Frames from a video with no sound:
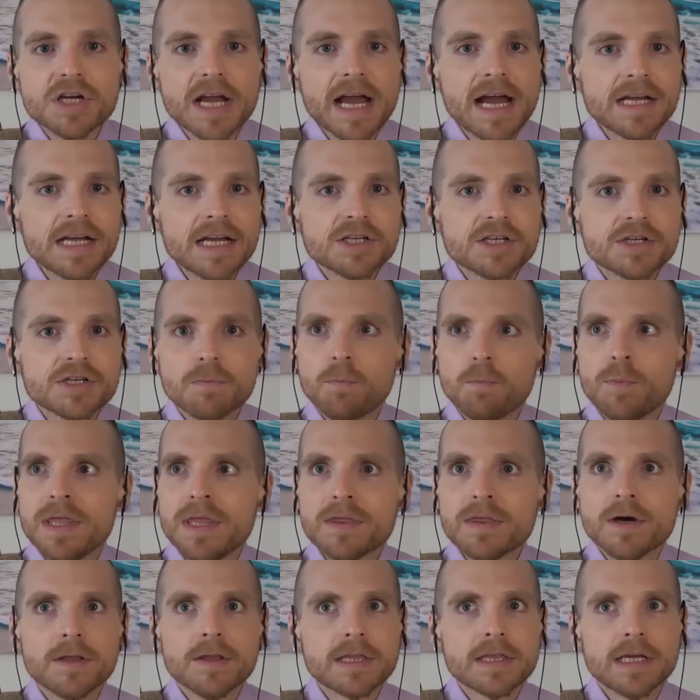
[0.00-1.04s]
Edge, we
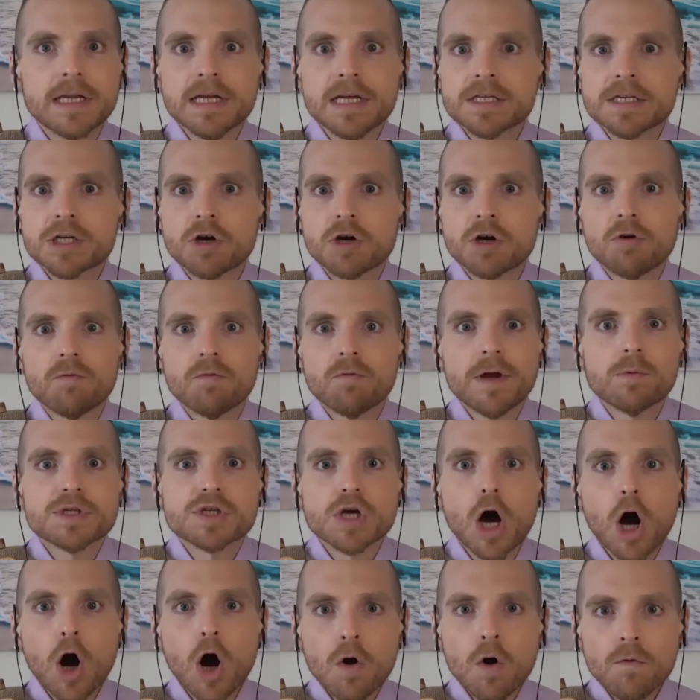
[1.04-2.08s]
thought that his career
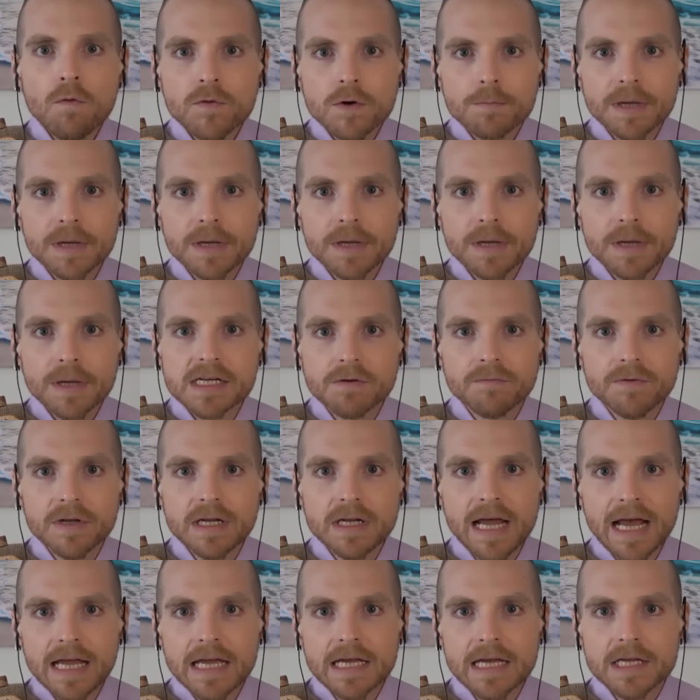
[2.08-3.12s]
was over because of a
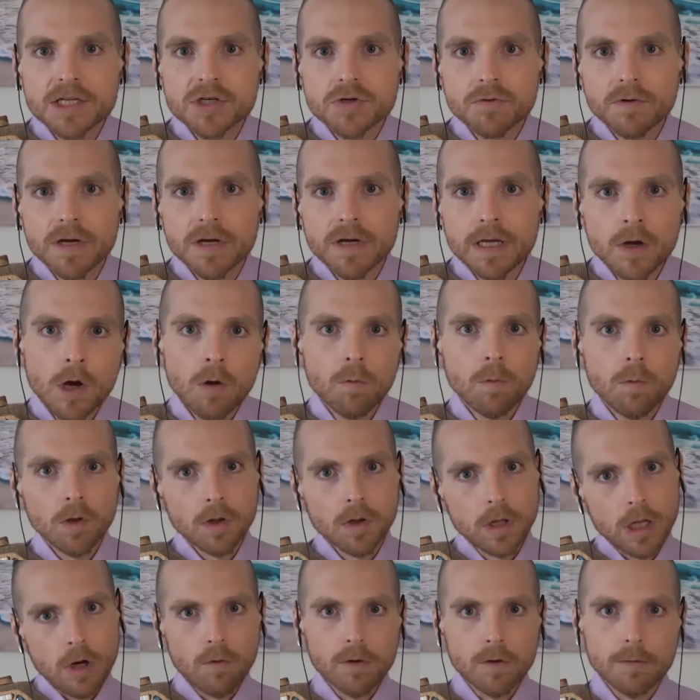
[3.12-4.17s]
neck injury. Well, lo and